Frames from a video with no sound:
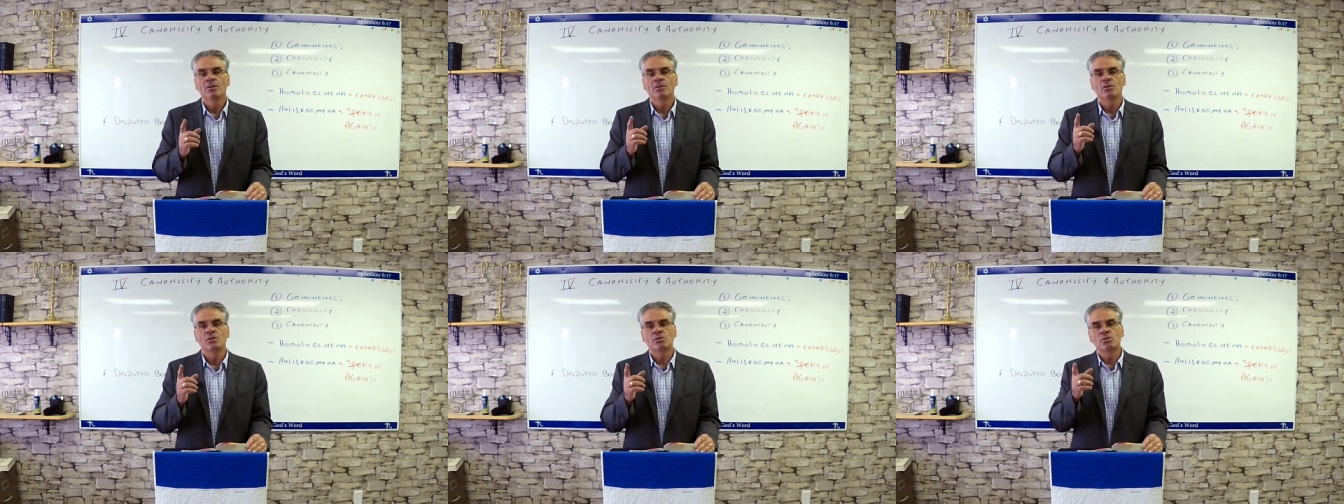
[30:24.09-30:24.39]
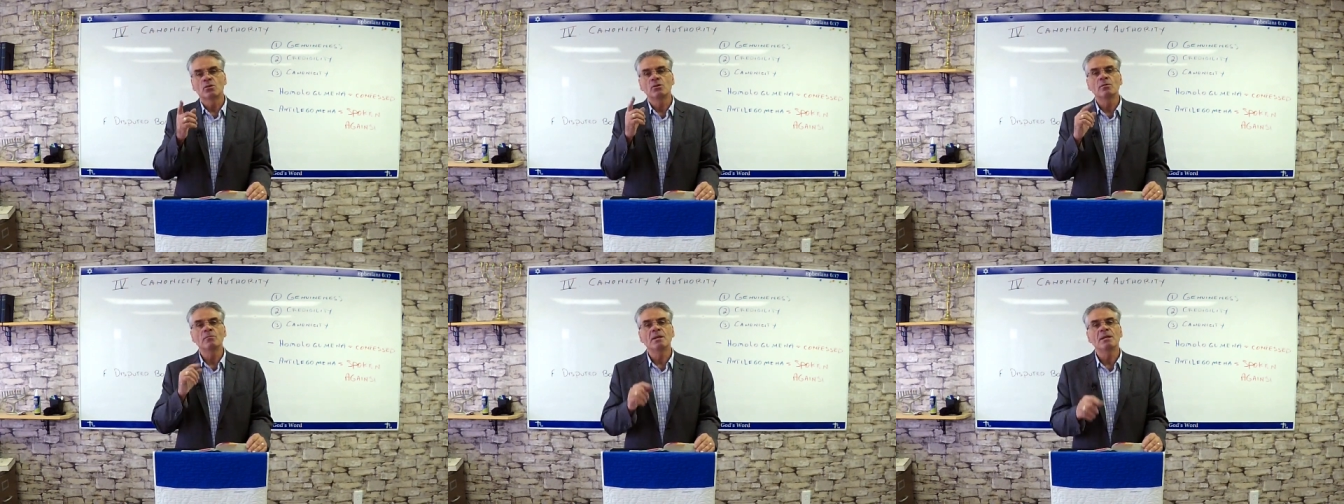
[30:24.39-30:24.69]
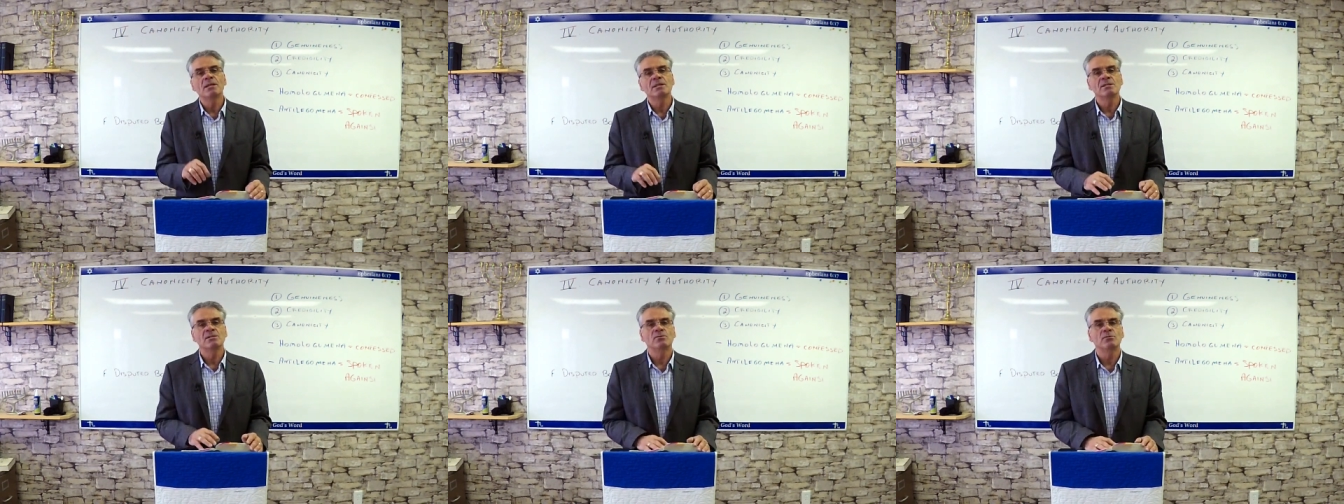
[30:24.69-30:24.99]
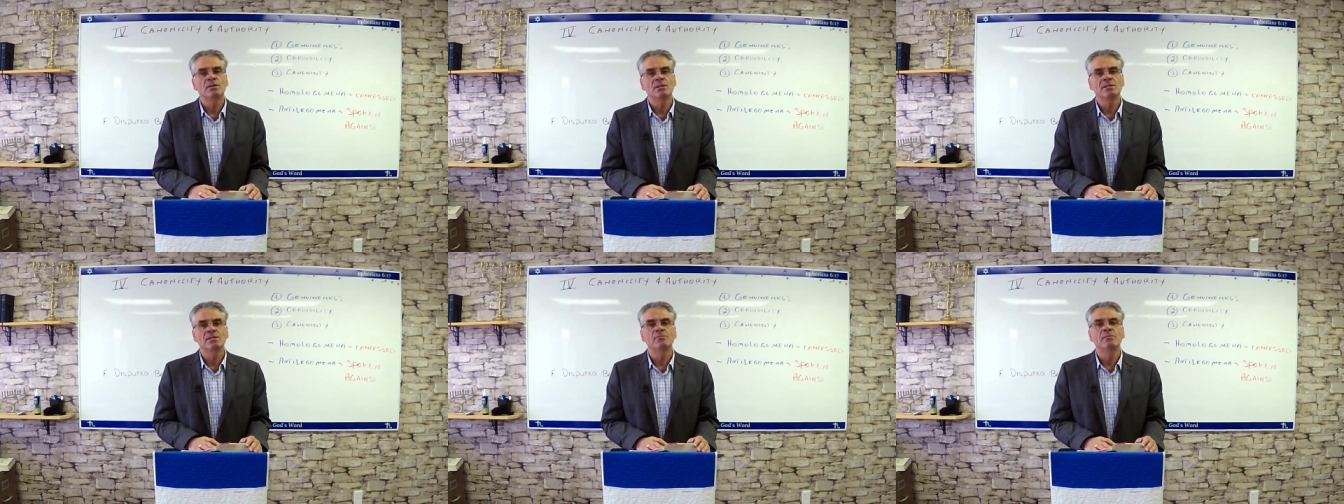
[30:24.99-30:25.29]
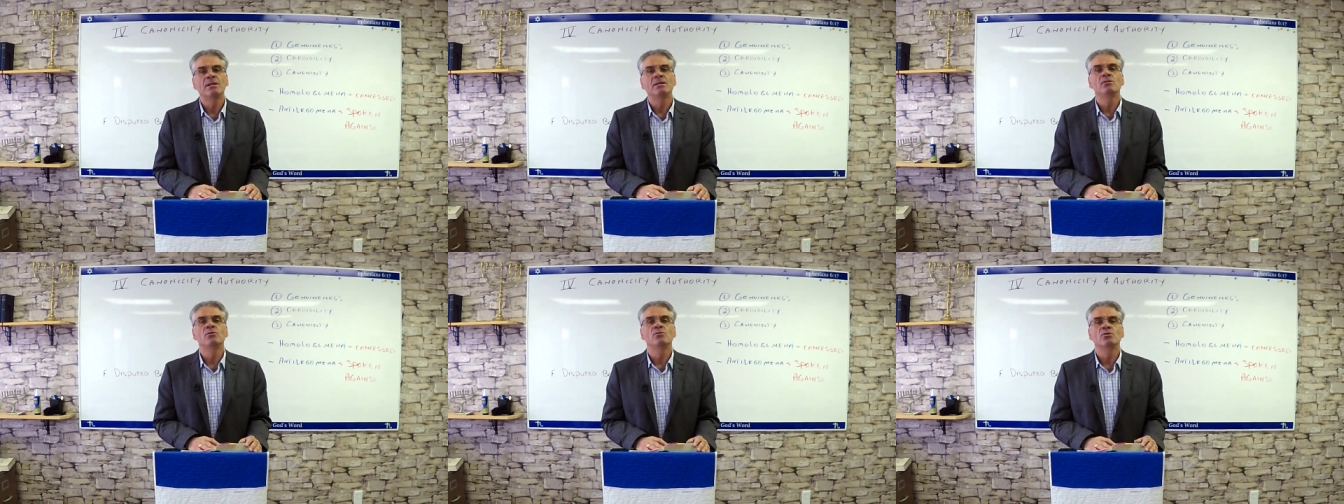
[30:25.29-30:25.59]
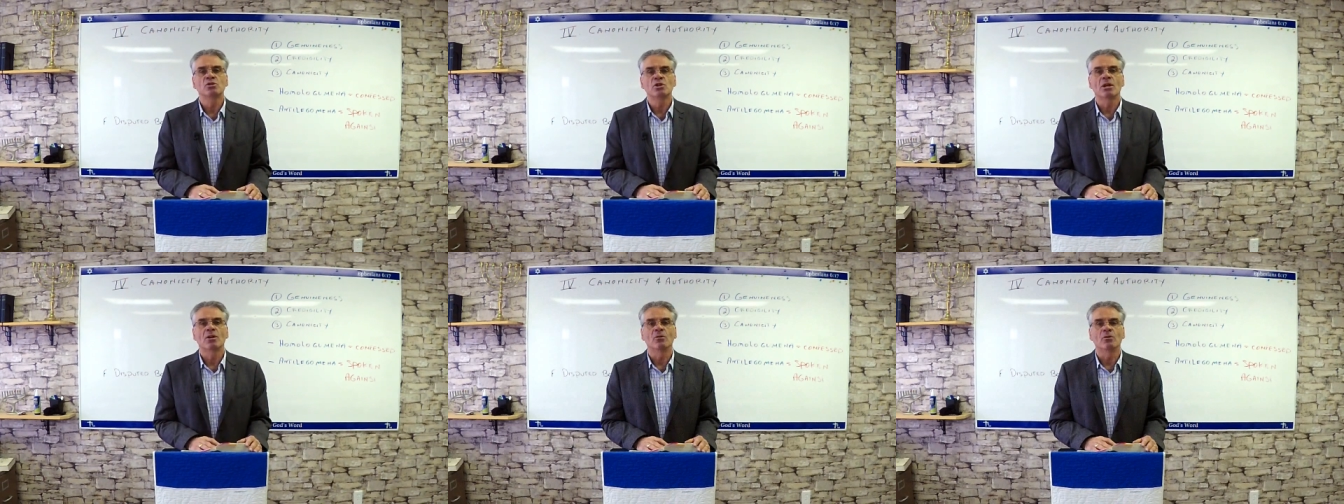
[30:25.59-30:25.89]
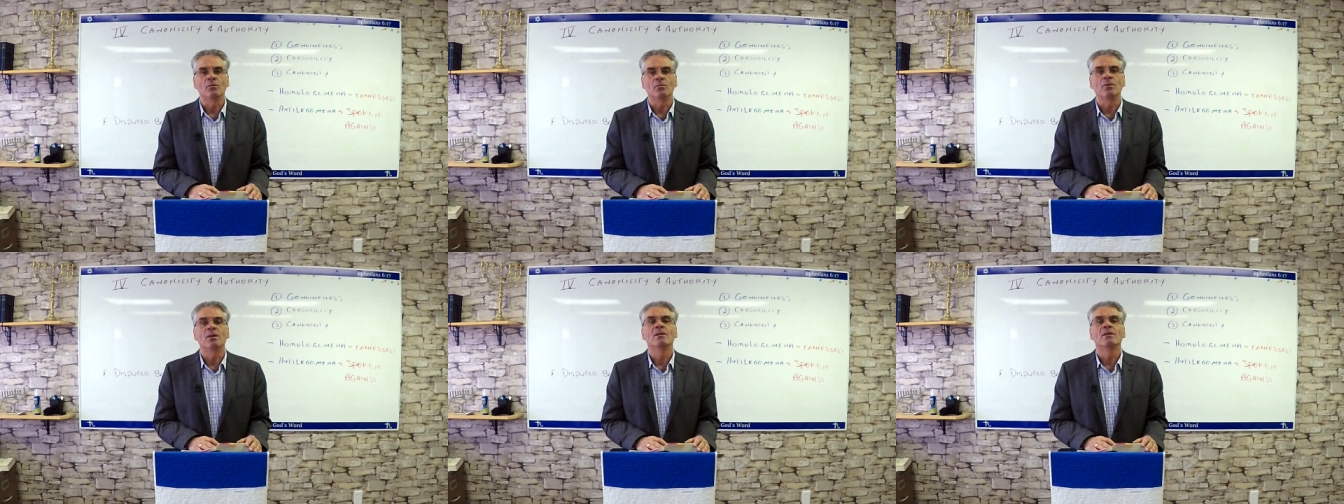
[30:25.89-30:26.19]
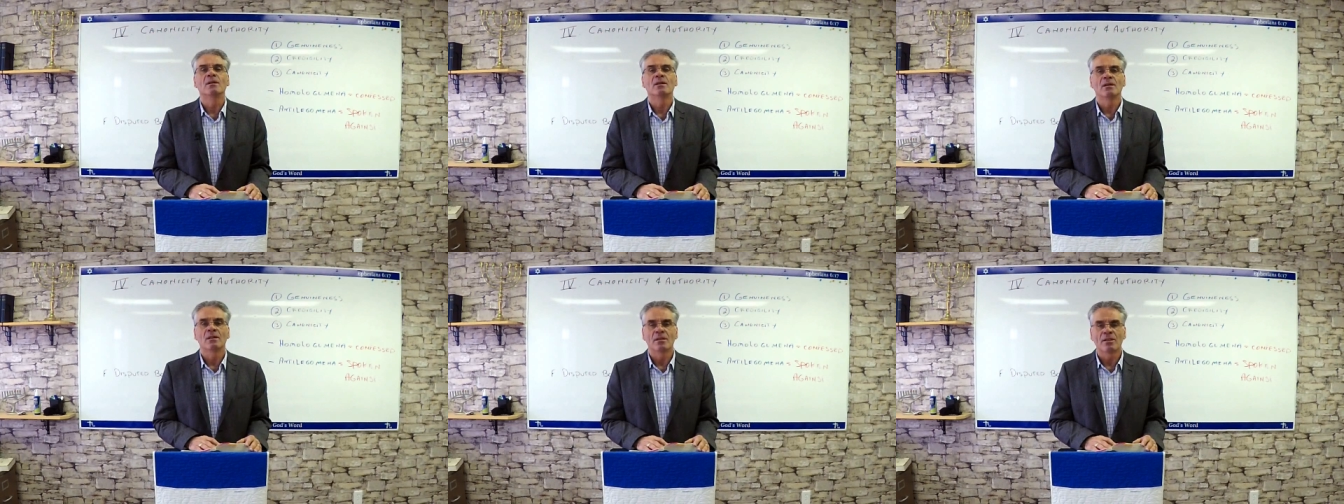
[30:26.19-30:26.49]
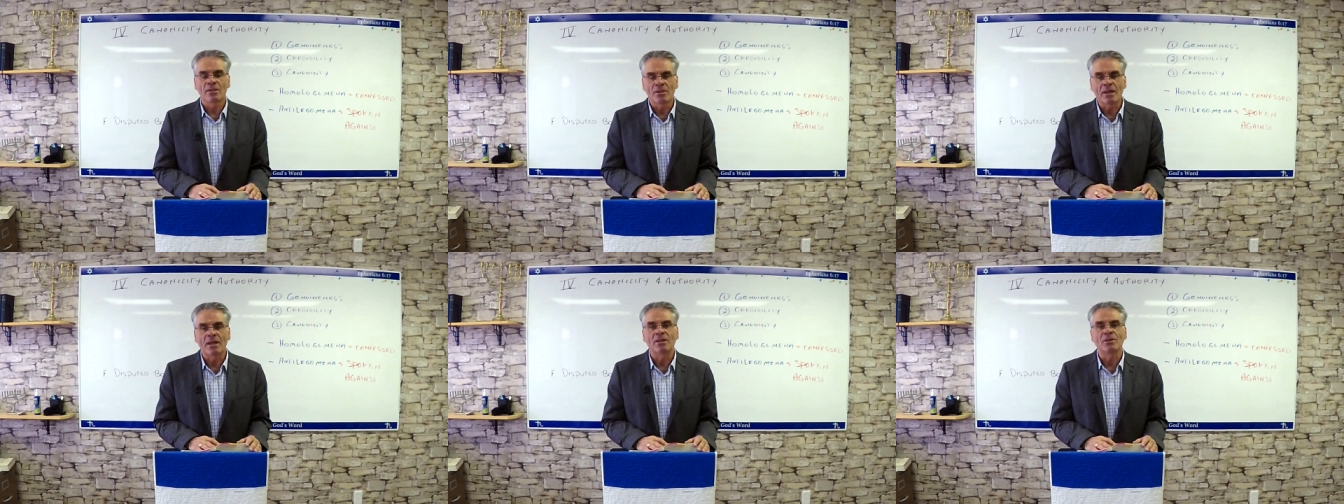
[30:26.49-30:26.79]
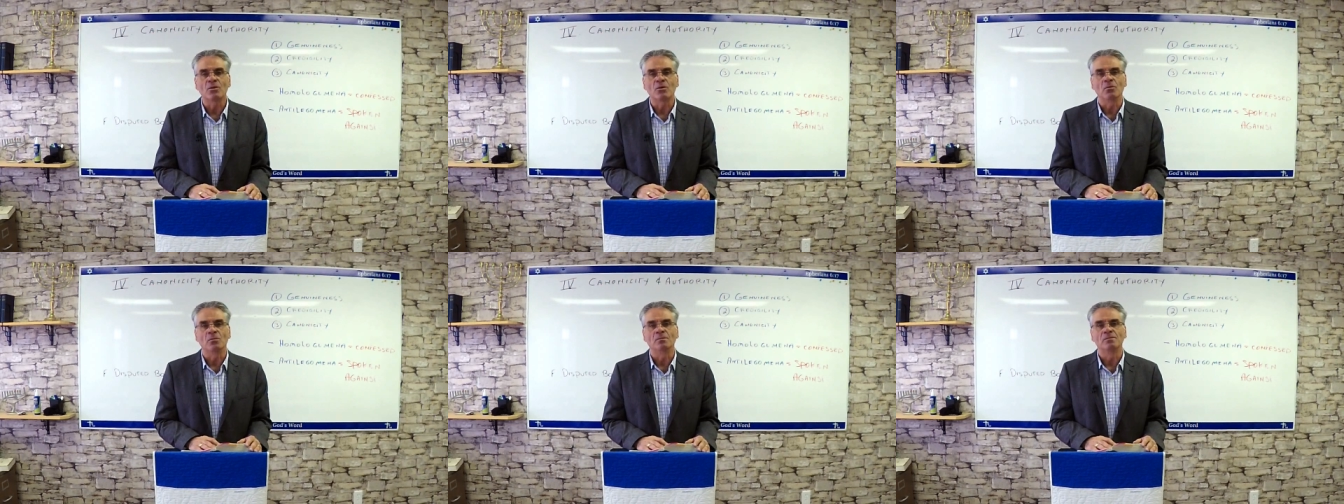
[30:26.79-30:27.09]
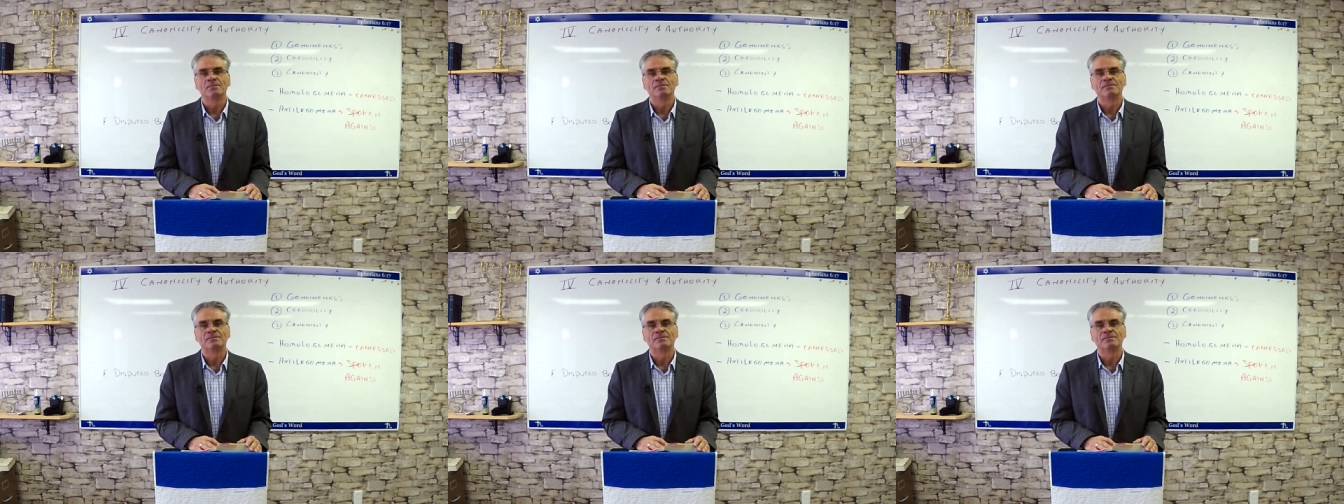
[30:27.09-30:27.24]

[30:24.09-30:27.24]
The Sword Ministries bid you shalom. Thank you.